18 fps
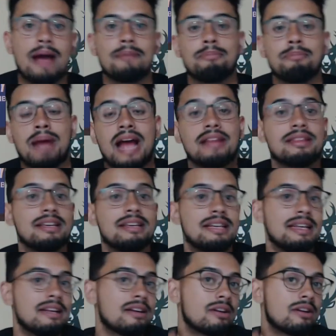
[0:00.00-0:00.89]
badly
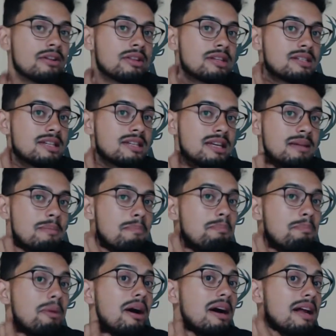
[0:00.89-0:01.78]
needed on this team.
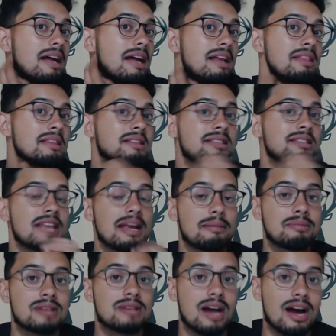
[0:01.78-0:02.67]
But at the same
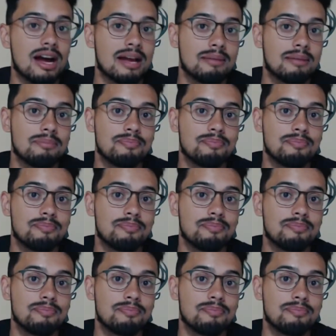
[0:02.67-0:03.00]
time,